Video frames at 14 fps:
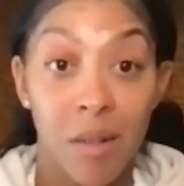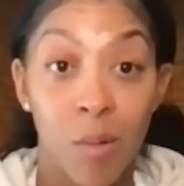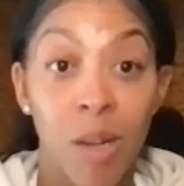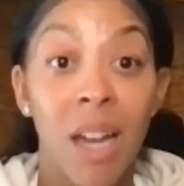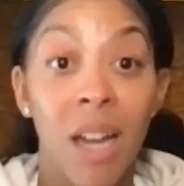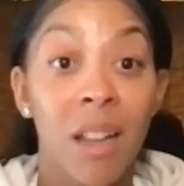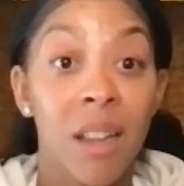we
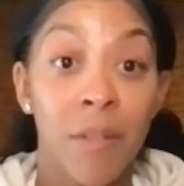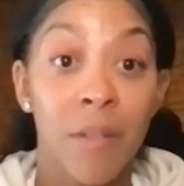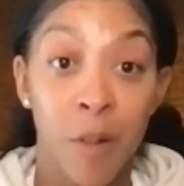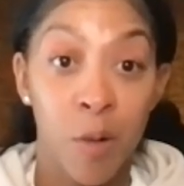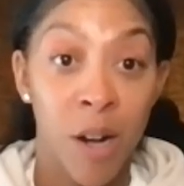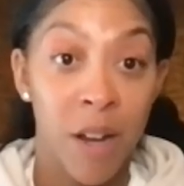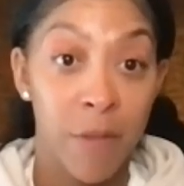got to left
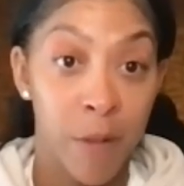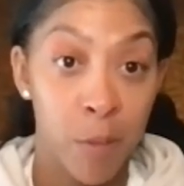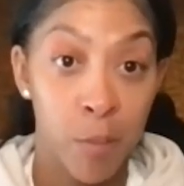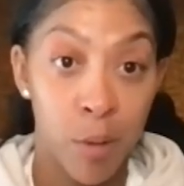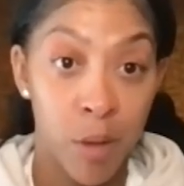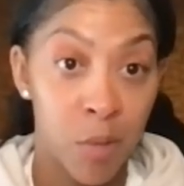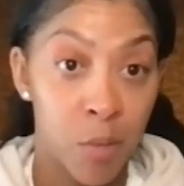foot, right foot,
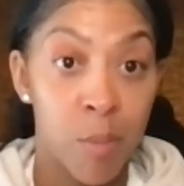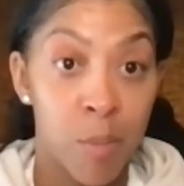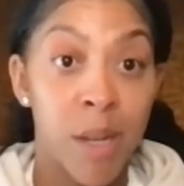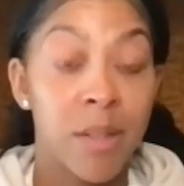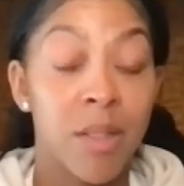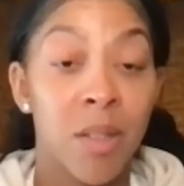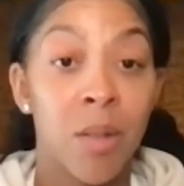breathe,
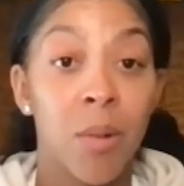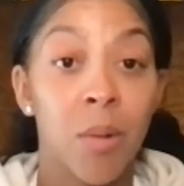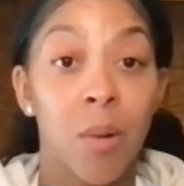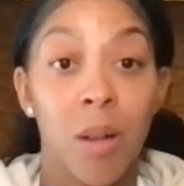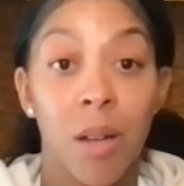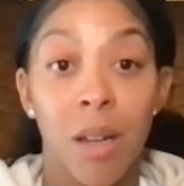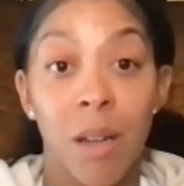repeat too.
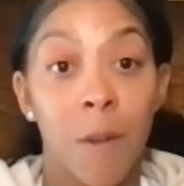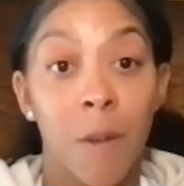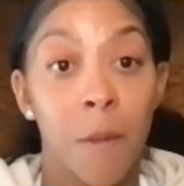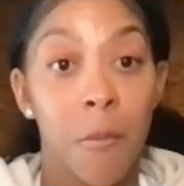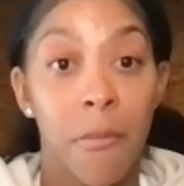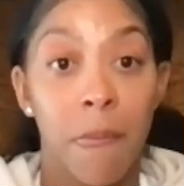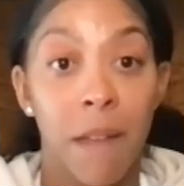
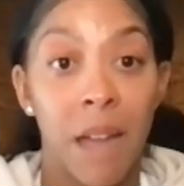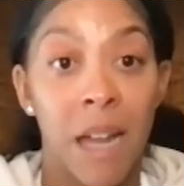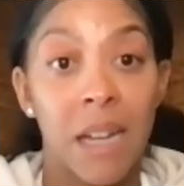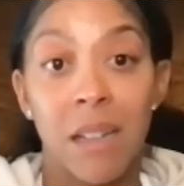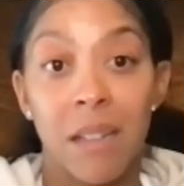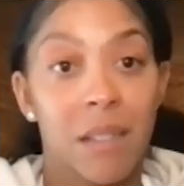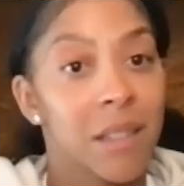
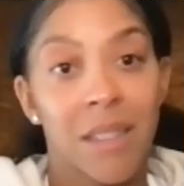Like